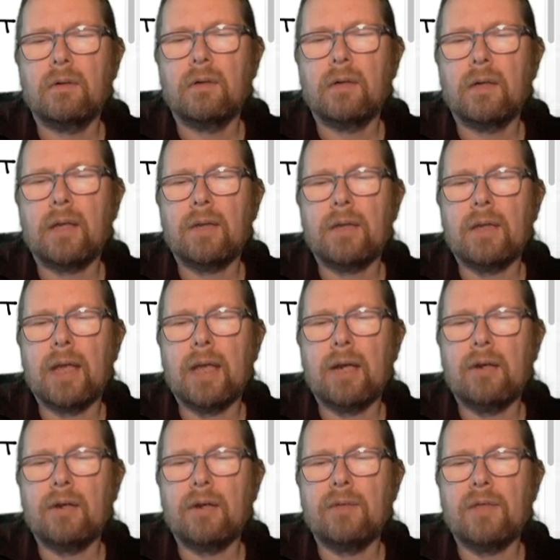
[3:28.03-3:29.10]
Okay, the
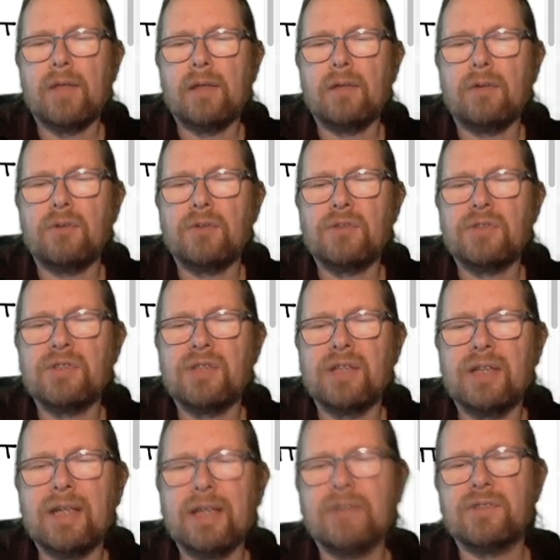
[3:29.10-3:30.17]
area of that little
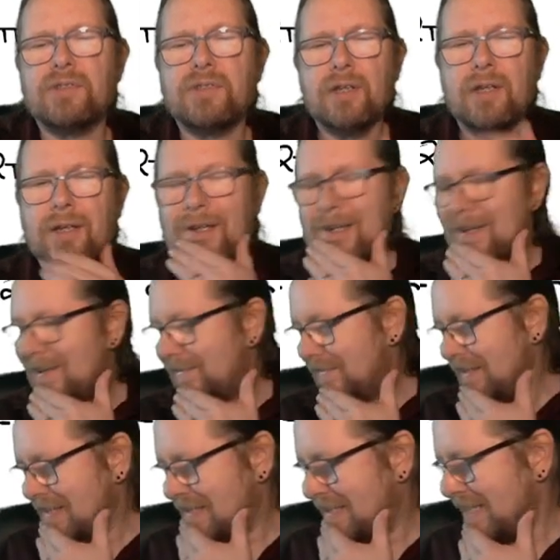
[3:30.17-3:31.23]
slice of the
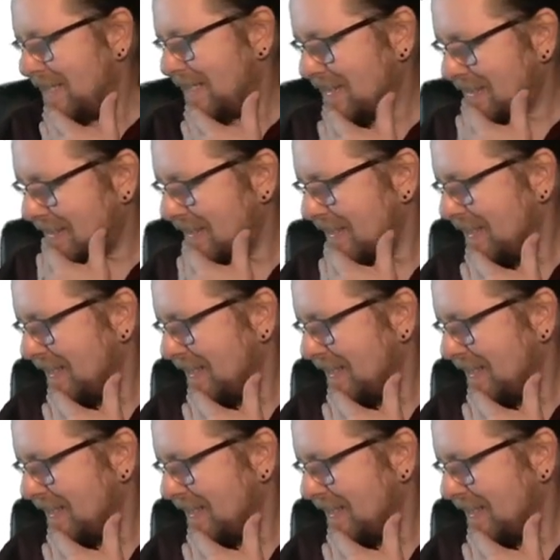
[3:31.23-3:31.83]
disk